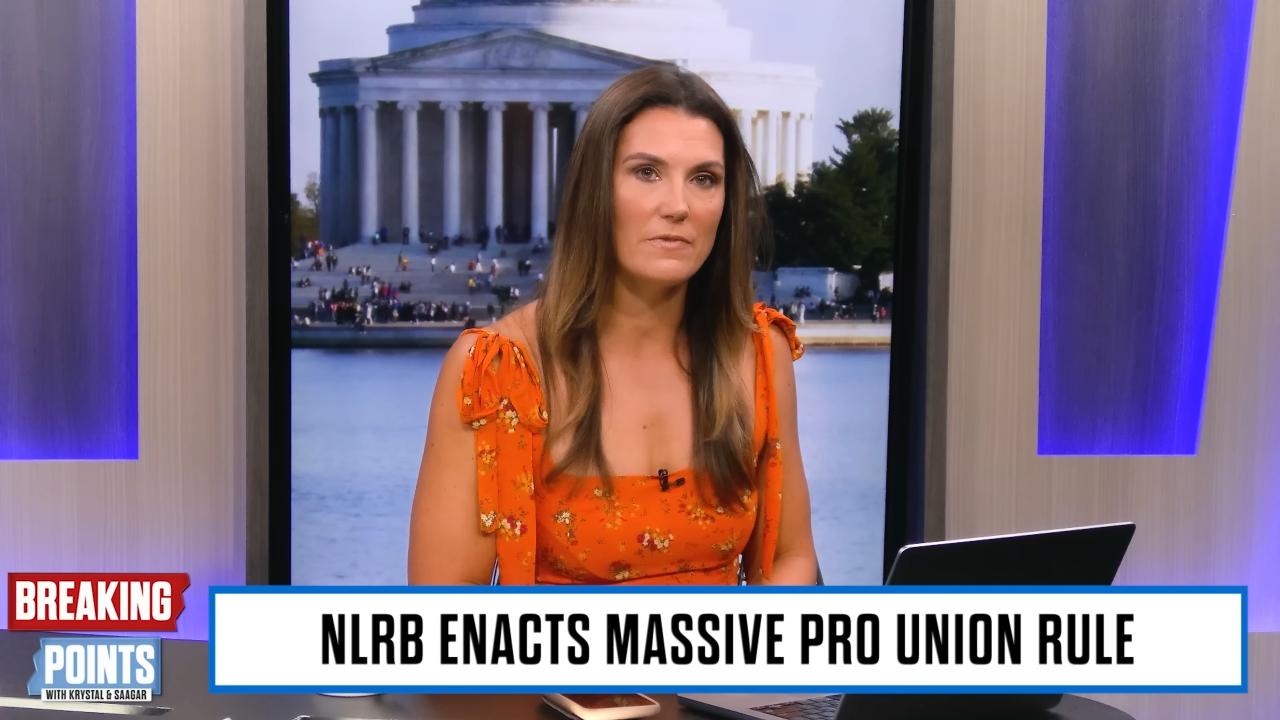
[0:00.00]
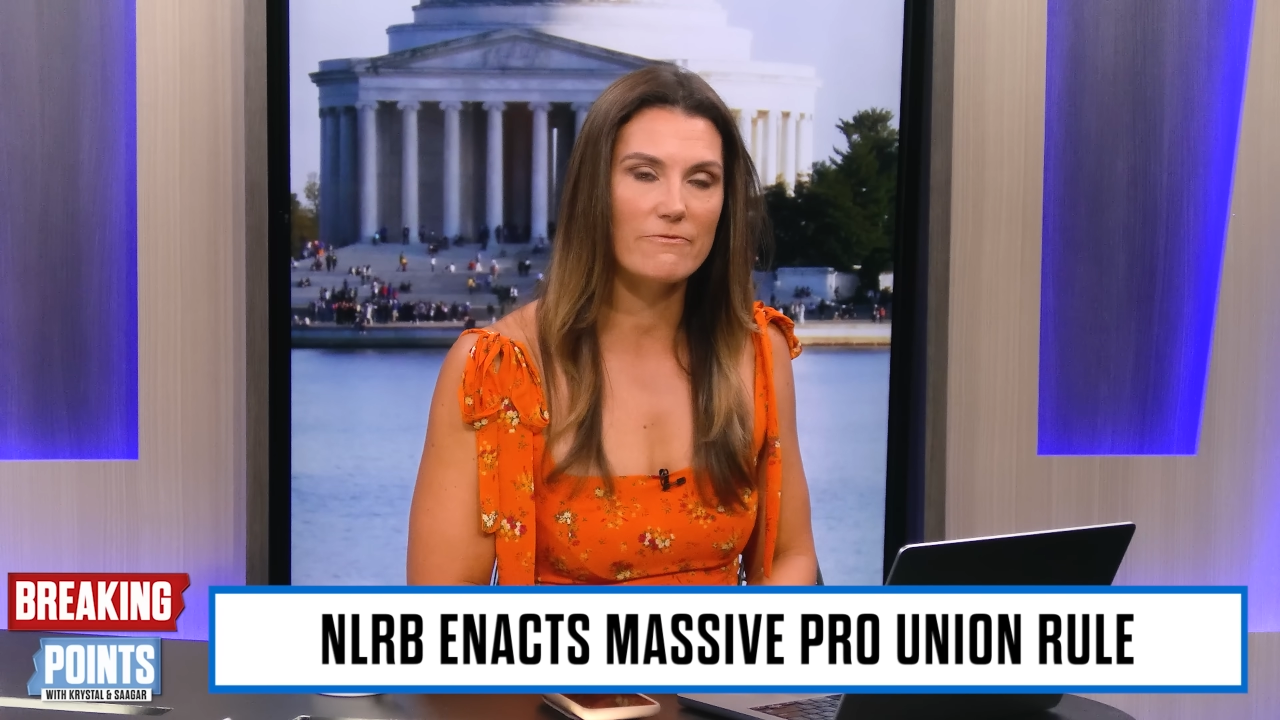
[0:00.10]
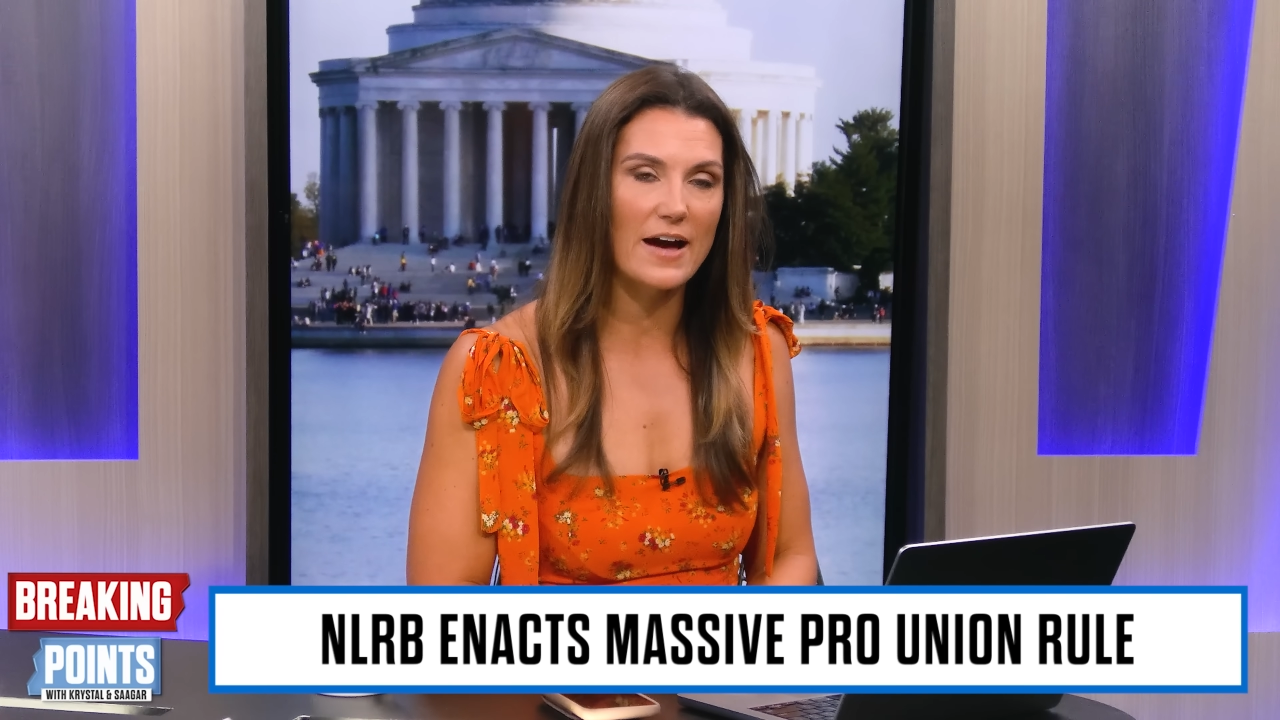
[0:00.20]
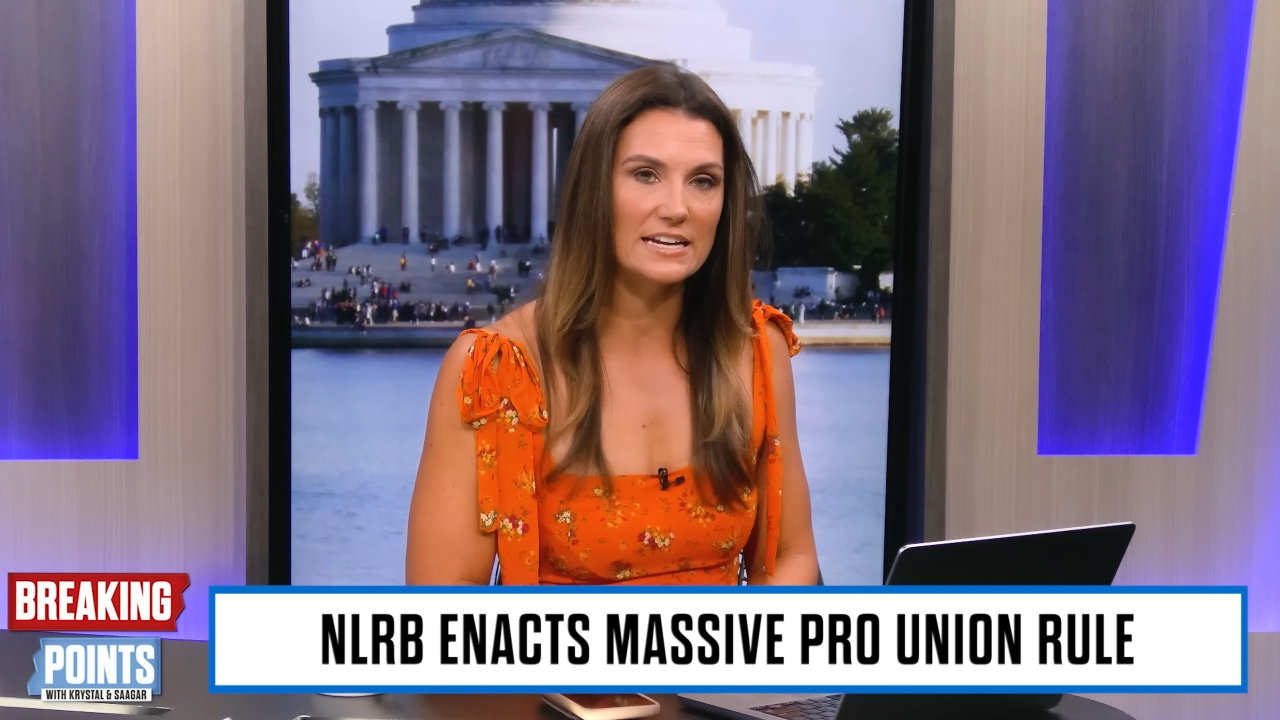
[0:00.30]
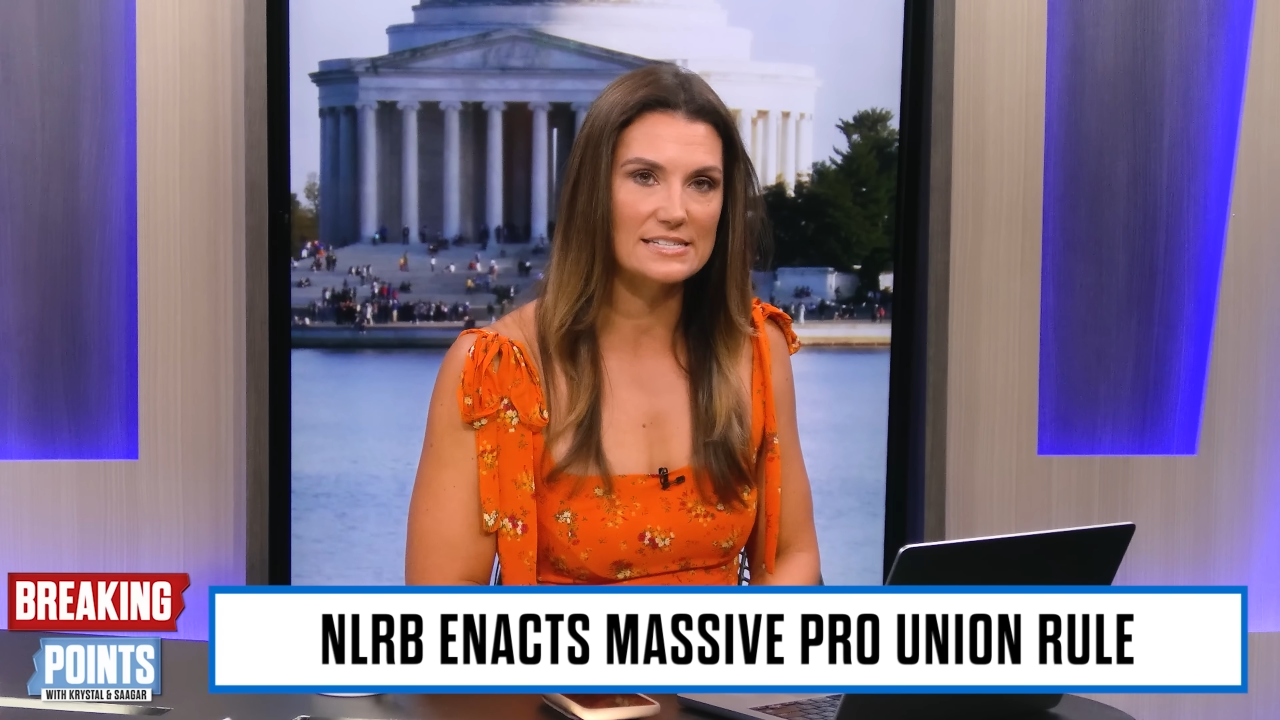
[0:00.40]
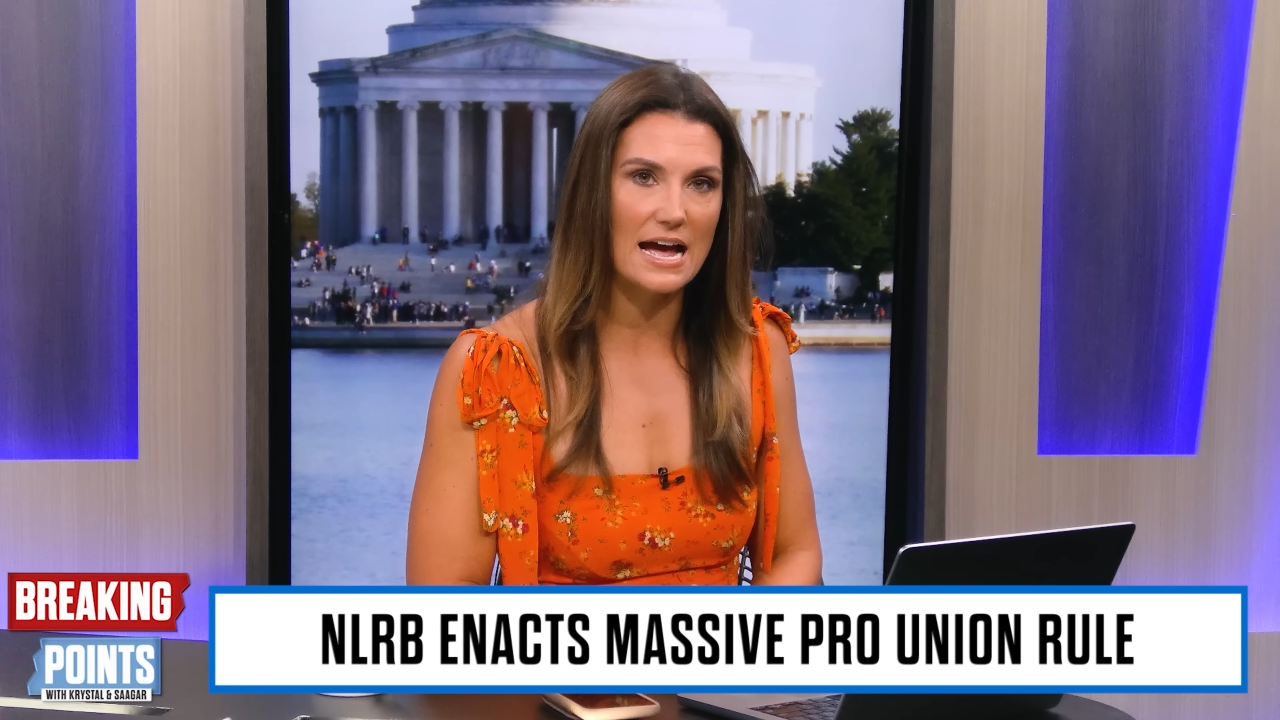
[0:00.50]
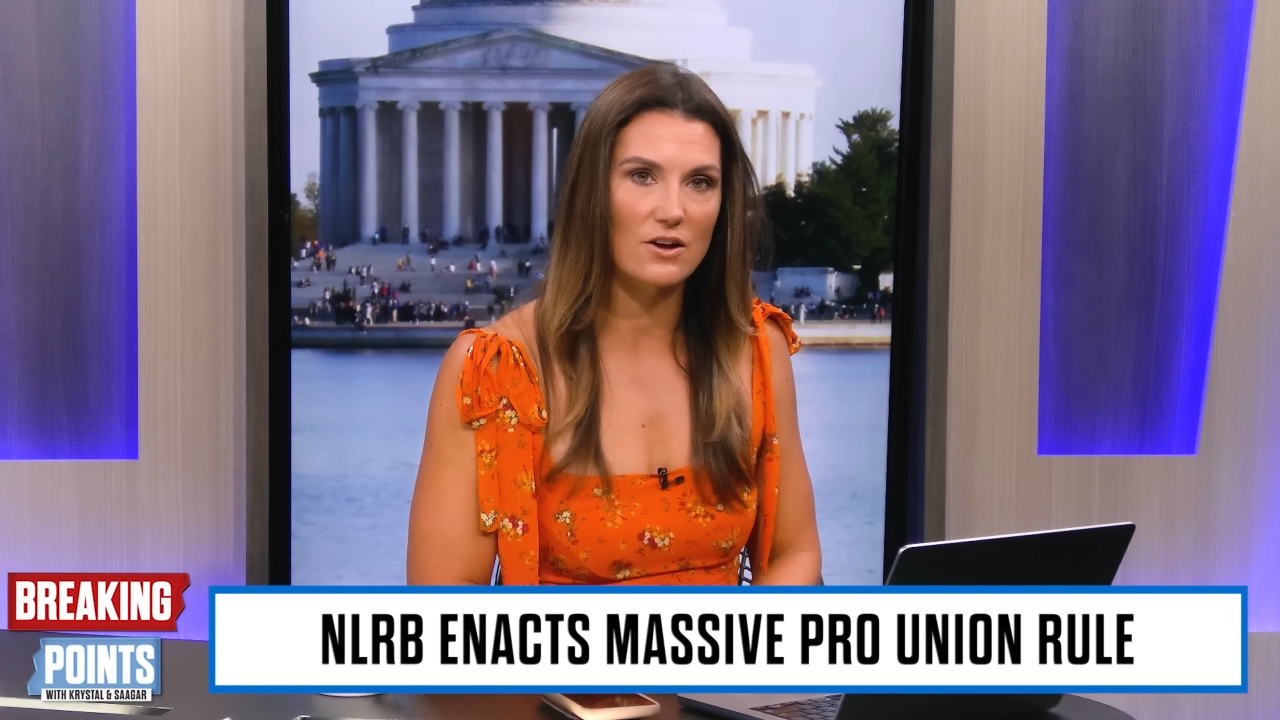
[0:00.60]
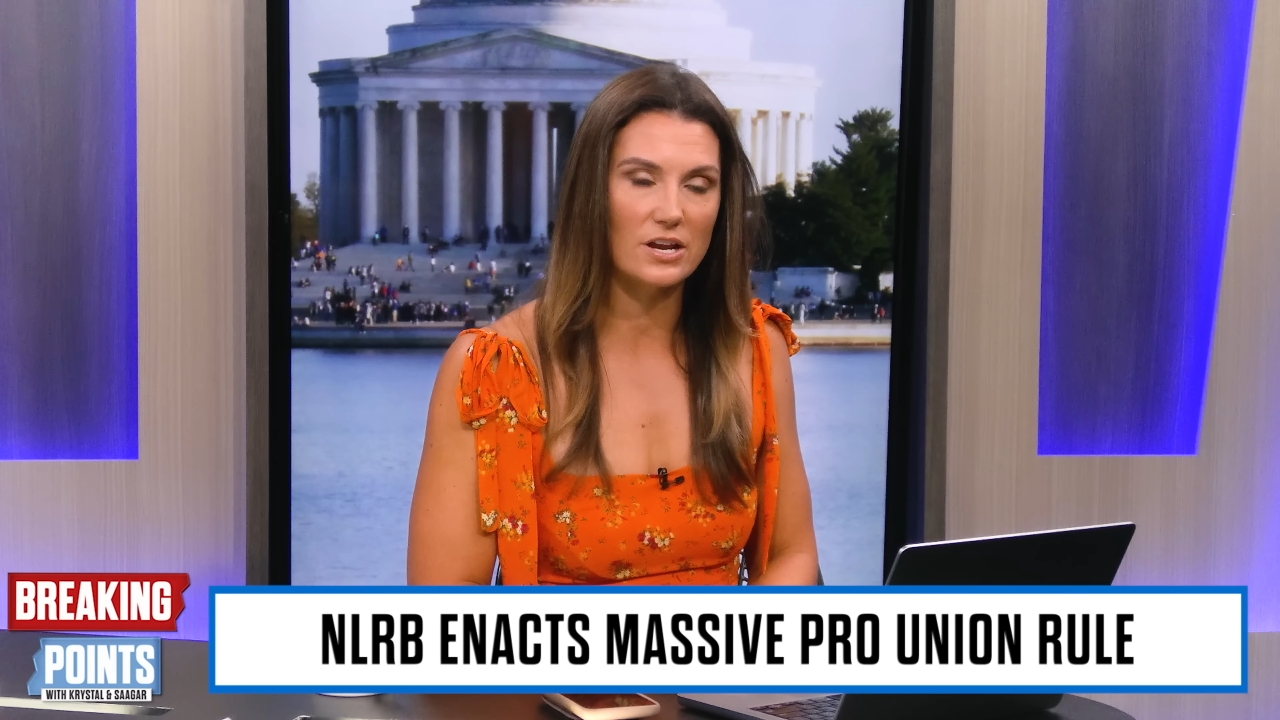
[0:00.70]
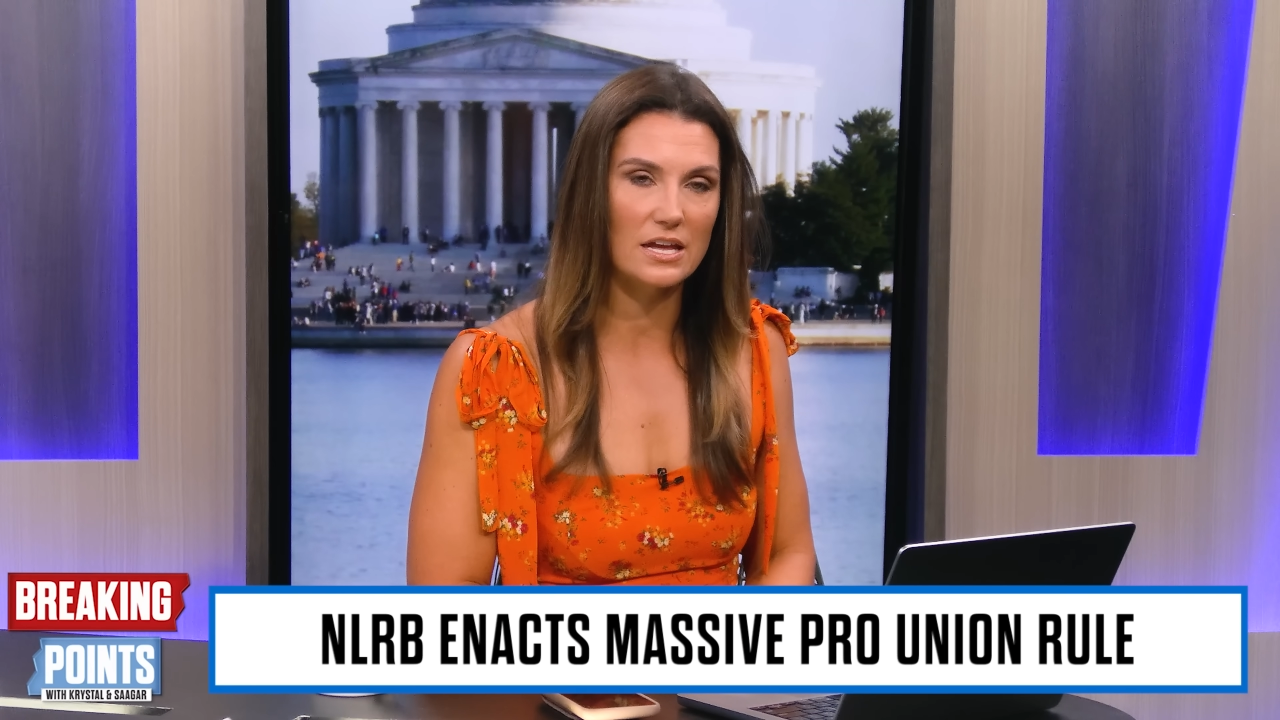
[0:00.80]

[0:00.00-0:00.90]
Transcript: fight down